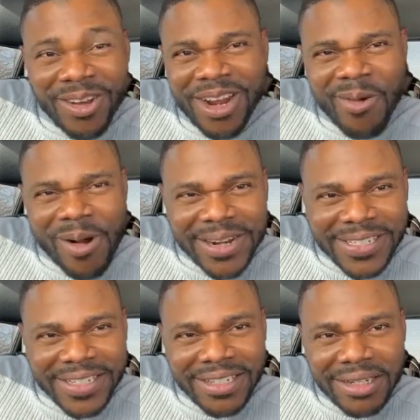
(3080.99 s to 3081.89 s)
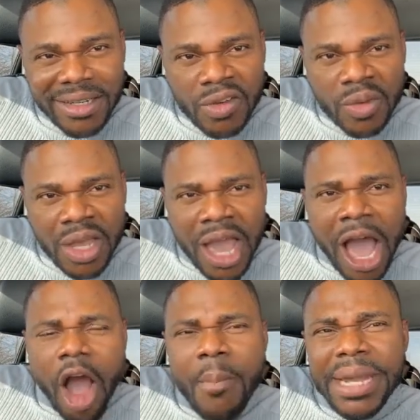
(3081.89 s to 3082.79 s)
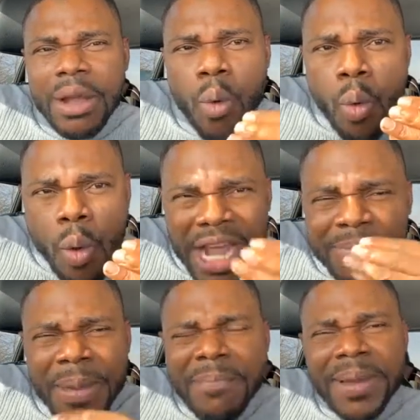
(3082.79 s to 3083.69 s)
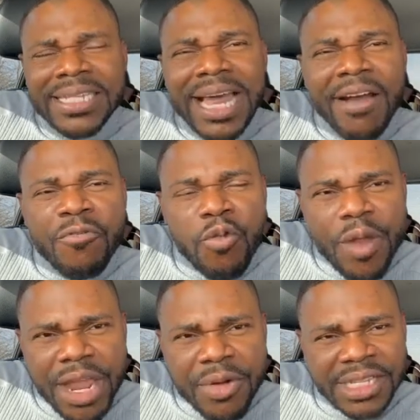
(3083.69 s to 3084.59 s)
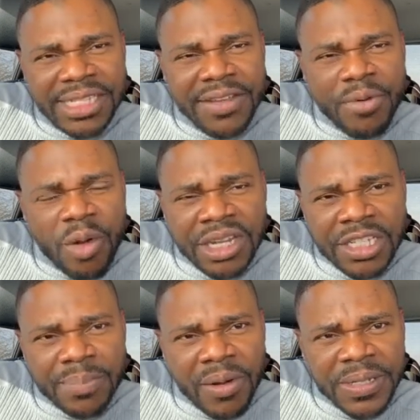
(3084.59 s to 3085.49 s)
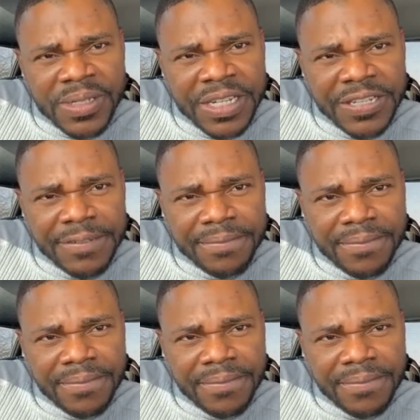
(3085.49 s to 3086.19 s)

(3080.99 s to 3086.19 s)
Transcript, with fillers: In other words, how many white papers have we received on this policy?